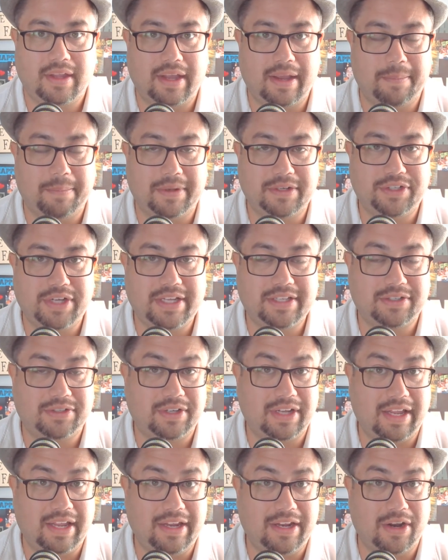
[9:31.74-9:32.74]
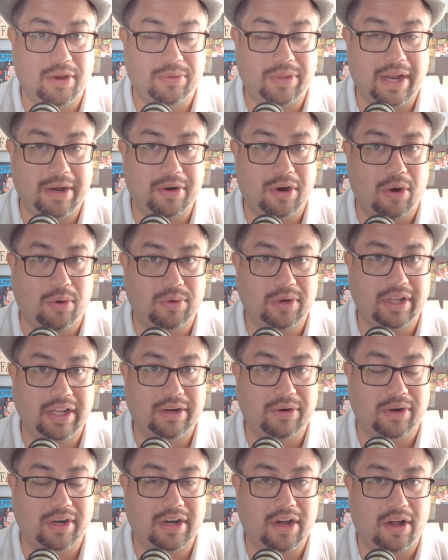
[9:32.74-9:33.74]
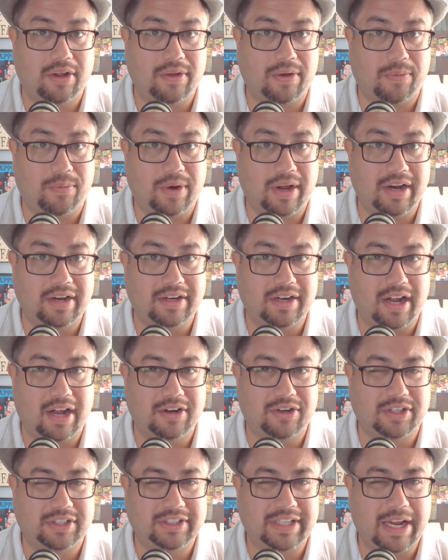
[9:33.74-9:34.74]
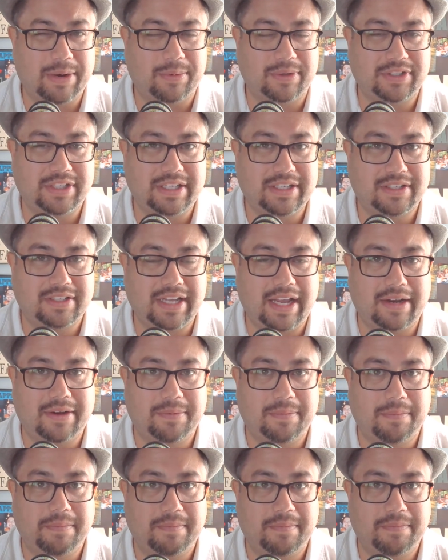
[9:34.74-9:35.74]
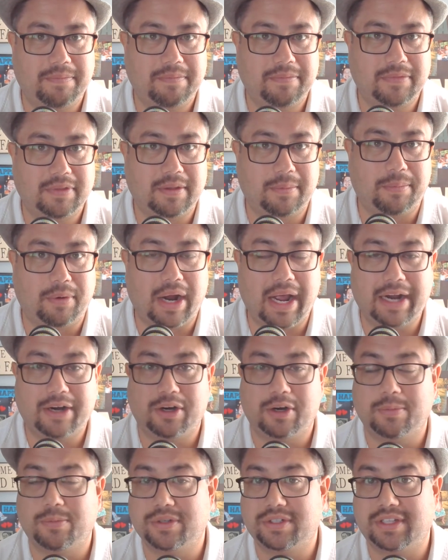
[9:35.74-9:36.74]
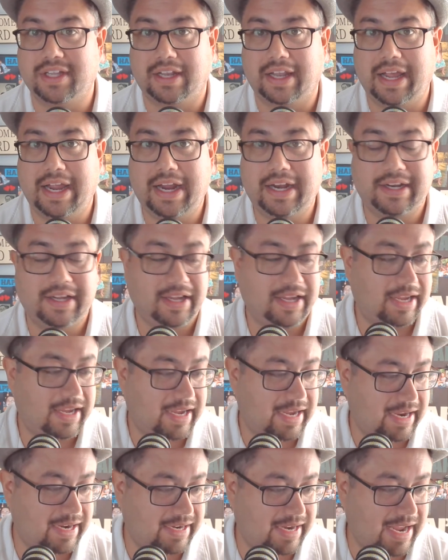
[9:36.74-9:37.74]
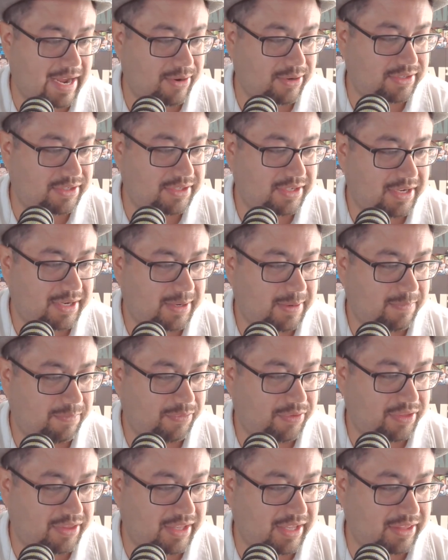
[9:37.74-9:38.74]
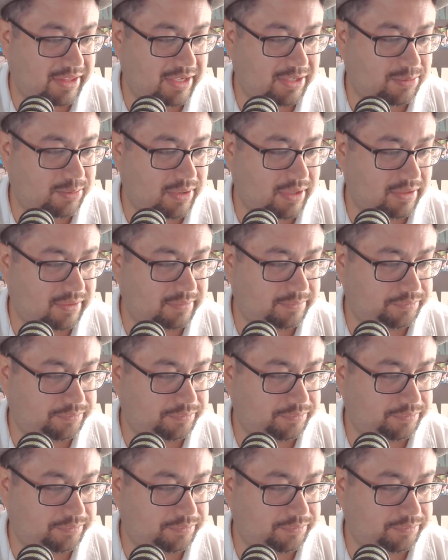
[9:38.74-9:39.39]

but Jesus, you know, they don't really recall want to understand what Jesus saying. The bridegroom was delayed, and now it's in this one.